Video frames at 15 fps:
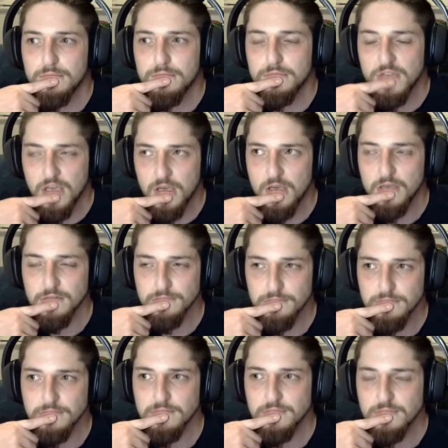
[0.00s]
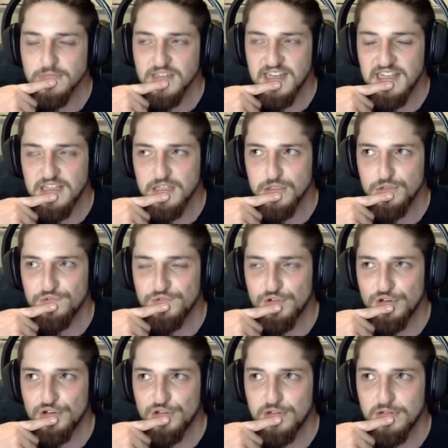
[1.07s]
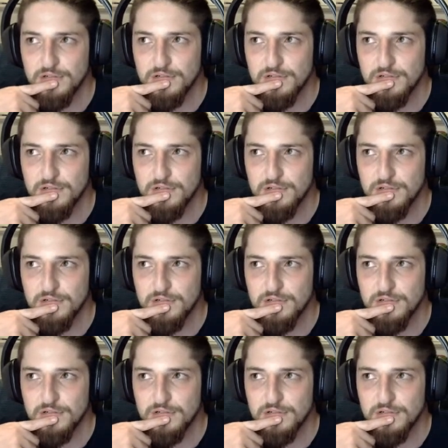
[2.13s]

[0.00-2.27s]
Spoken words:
Yeah, and then you've got